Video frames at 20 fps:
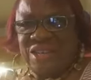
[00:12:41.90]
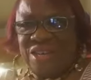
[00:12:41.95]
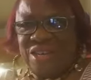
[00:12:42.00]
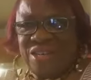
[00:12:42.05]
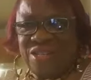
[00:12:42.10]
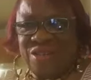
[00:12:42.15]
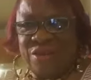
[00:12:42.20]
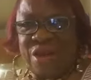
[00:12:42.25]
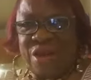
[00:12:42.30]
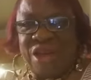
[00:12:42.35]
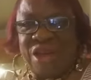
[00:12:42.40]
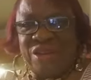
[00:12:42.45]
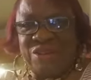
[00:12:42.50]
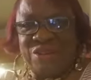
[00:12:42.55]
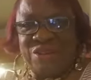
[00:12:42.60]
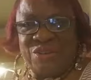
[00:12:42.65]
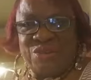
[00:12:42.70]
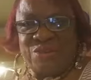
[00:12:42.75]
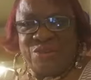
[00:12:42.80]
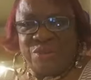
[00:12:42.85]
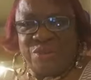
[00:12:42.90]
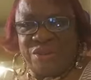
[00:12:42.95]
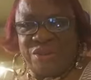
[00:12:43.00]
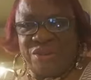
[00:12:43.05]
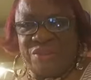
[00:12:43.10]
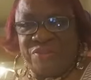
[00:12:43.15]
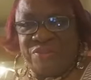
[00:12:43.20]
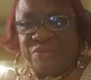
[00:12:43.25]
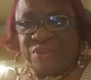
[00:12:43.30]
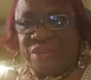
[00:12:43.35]
so I'll know where
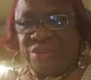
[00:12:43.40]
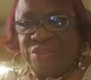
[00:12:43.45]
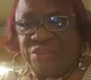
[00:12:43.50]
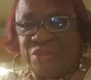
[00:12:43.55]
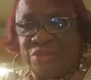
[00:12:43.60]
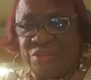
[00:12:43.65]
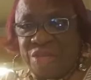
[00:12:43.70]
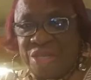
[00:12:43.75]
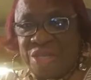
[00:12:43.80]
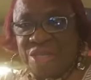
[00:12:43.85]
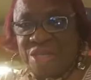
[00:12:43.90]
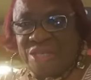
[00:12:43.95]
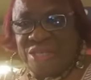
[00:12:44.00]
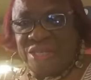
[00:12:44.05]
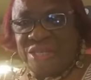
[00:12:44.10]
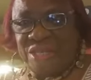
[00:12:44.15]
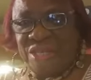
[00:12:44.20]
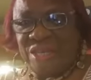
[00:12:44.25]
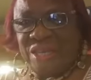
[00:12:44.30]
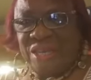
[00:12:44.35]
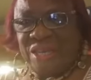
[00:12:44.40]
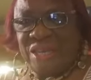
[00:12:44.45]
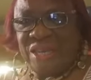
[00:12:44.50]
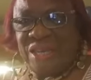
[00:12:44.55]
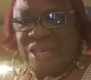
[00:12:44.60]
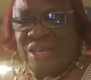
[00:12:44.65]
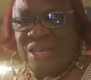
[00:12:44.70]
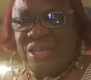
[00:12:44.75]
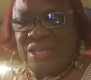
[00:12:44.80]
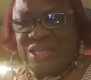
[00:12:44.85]
the vineyard is
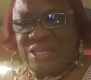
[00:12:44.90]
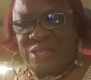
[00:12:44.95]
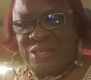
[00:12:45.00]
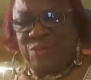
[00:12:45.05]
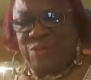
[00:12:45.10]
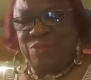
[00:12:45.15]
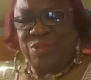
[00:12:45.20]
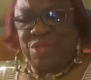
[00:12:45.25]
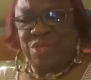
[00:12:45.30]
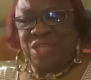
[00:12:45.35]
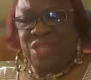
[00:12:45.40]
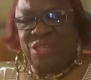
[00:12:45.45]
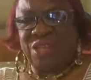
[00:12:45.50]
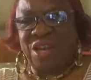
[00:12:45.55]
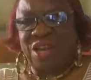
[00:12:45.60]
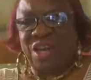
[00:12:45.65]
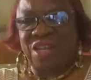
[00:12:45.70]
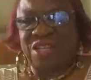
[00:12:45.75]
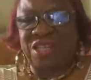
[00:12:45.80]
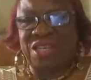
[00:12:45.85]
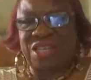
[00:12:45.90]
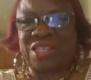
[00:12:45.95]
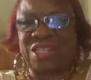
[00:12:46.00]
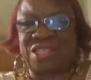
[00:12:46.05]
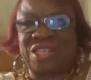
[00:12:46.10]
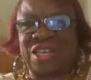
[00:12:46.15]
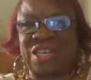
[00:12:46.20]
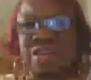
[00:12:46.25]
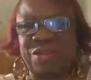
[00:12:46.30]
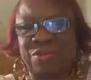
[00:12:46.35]
in these continents
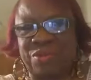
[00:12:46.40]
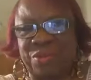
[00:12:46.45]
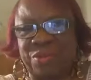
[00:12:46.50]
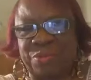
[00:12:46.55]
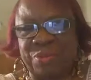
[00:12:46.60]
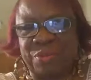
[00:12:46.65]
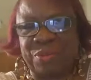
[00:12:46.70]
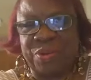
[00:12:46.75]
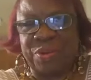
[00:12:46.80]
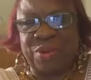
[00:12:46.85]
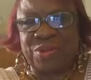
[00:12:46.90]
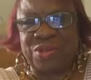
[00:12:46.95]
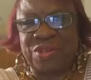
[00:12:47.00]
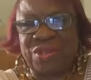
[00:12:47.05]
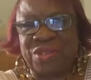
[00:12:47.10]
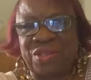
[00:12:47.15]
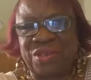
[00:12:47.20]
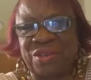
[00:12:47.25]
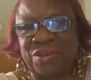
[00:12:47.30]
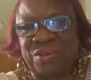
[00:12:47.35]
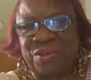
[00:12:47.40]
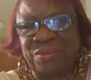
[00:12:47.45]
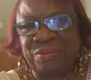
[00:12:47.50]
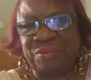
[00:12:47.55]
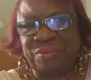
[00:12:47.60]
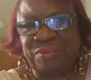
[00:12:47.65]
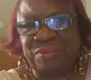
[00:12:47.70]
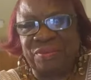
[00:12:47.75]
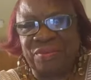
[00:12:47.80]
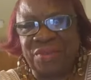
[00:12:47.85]
that we're proposing to you
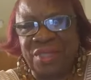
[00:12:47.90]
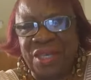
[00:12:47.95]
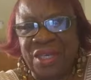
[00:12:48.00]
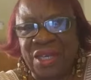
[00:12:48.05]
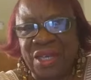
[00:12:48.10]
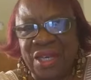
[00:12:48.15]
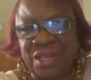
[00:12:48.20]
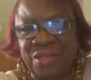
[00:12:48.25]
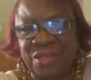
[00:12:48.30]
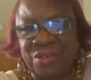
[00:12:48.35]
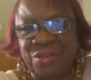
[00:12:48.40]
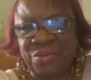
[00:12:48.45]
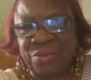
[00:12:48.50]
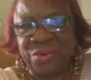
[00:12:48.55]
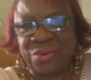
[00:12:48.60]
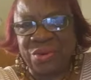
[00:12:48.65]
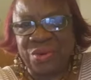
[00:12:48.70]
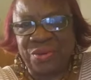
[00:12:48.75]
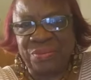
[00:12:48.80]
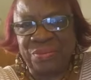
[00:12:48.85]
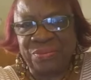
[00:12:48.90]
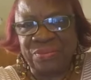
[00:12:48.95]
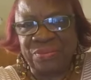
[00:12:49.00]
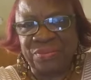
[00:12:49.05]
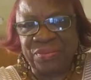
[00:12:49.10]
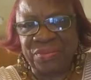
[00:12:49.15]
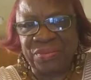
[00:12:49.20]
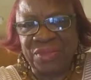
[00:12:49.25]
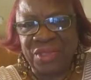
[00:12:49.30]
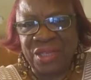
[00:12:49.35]
and to the world.
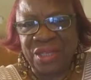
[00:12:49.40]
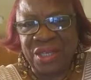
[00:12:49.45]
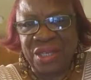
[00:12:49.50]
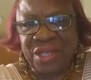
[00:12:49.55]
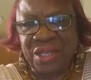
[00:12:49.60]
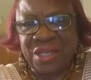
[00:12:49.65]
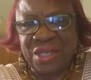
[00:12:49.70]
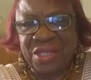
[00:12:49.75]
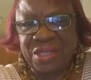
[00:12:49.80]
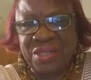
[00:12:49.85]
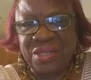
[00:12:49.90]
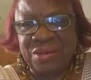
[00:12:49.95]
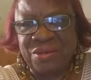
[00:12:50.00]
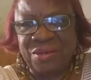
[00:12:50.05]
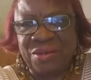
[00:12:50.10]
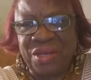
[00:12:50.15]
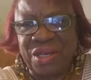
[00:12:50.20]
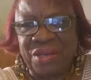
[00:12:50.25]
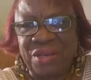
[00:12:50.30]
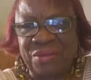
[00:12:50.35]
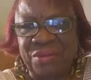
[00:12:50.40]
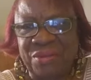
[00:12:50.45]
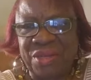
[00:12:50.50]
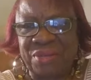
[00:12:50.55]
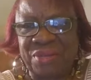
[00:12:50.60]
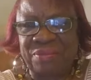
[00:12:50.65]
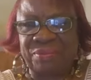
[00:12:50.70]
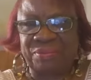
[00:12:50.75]
So anyway,